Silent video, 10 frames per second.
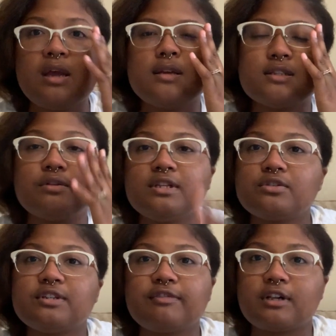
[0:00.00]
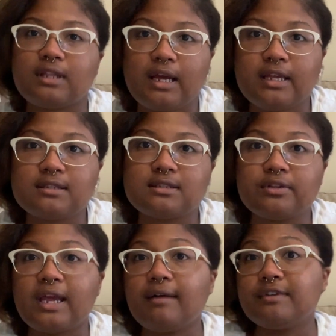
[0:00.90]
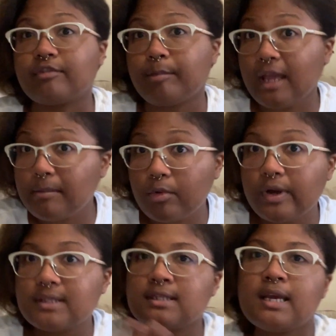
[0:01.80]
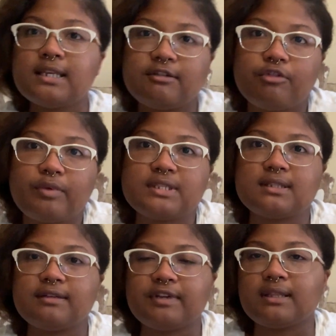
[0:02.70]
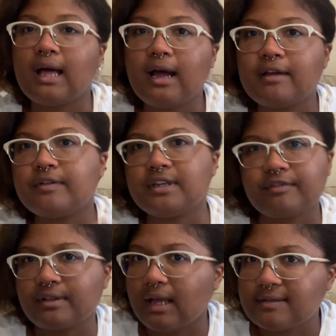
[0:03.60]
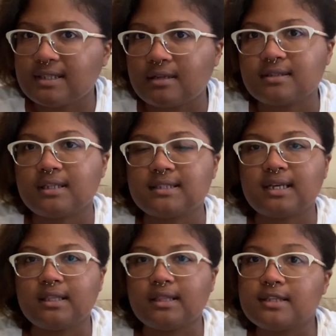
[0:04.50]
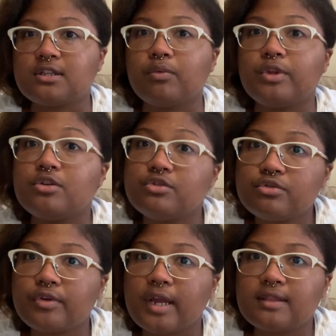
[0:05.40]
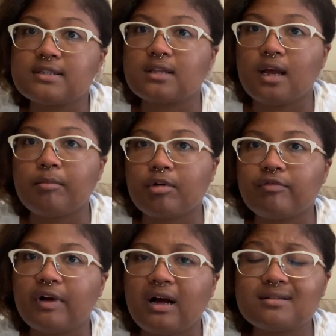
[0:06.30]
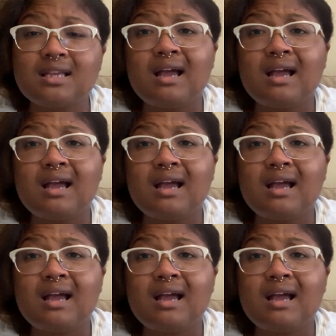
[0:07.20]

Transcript: So these are different clients, so they have different pain points, different ways of living life, and different lifestyles and things like So when you do create these client profiles,